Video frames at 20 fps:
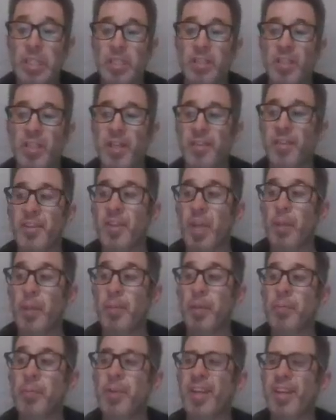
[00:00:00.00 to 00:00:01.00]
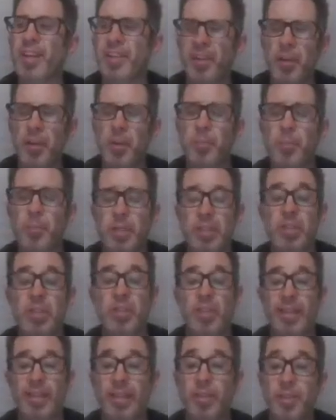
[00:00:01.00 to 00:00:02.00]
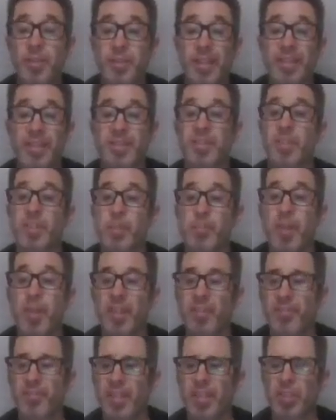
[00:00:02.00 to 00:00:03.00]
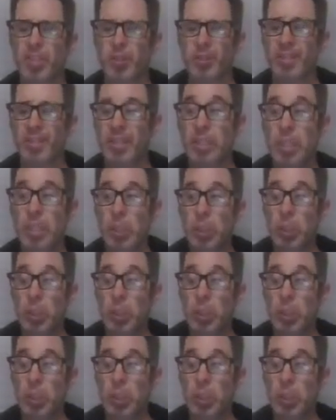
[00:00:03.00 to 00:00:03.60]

Can the company back it up? And also, as I said, manufacturing.